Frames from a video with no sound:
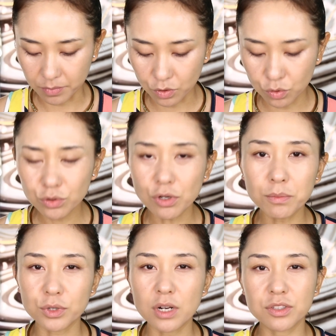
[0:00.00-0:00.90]
Cool
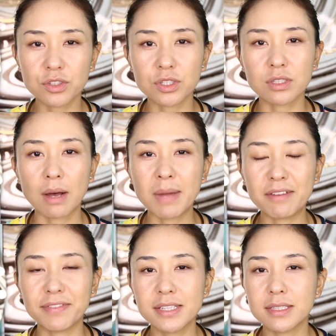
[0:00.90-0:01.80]
tone bronzer just on my
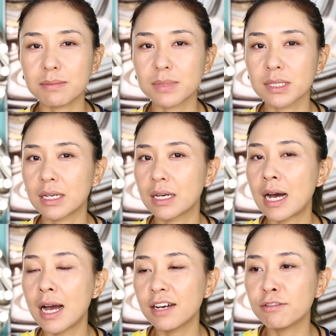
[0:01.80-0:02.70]
face seems
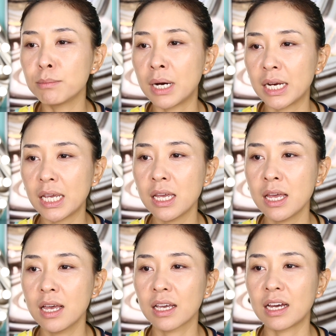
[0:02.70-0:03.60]
kind of muddy,
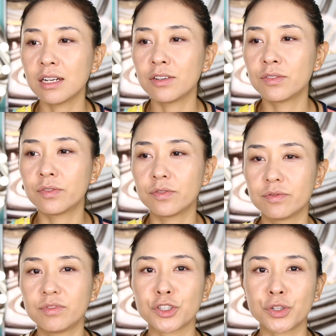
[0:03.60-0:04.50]
kind
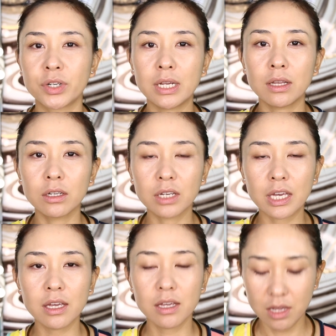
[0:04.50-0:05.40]
of dirty
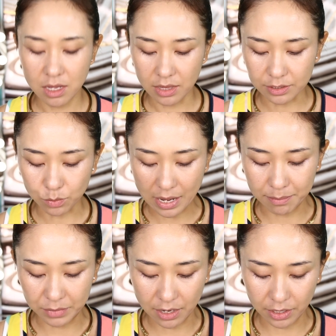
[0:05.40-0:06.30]
looking. That's why
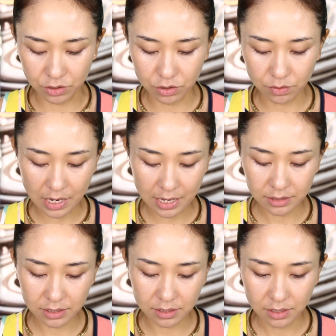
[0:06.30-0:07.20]
I'm not into
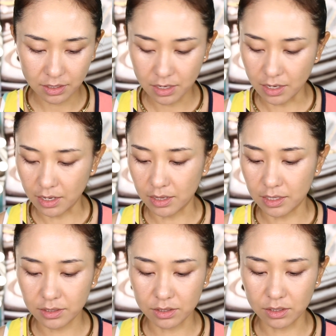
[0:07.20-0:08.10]
that. And
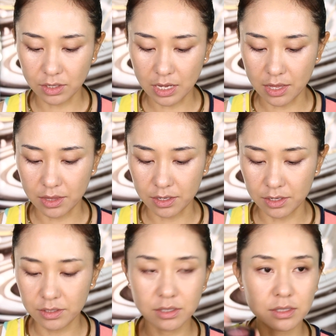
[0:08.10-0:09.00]
let's look at
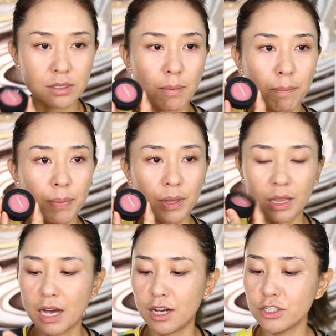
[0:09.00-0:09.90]
this
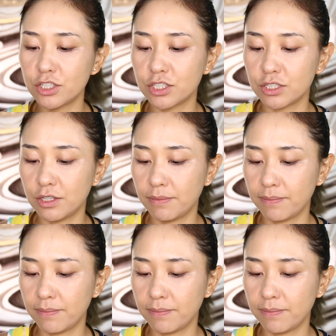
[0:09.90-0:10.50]
blush.